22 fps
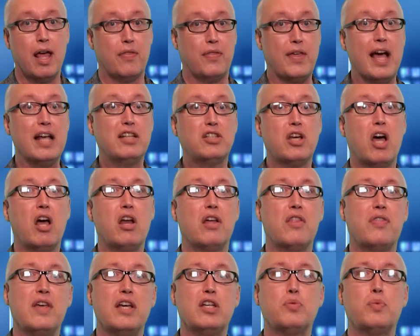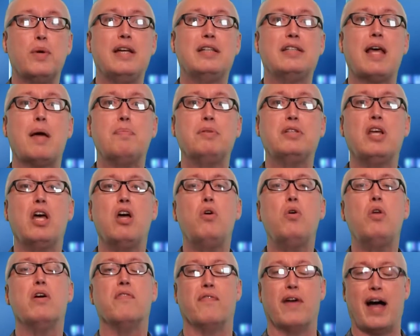That's all in this week's
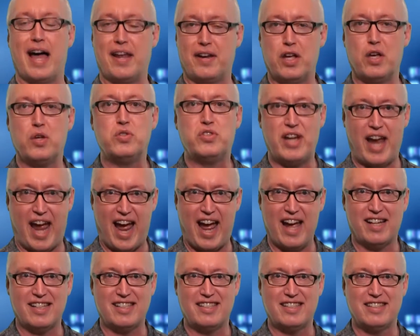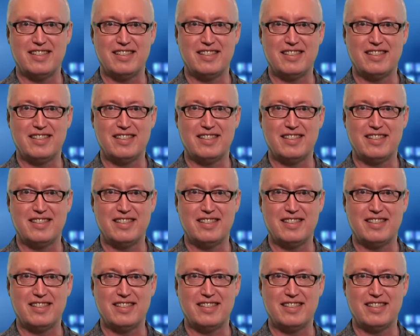episode of I Know Jax.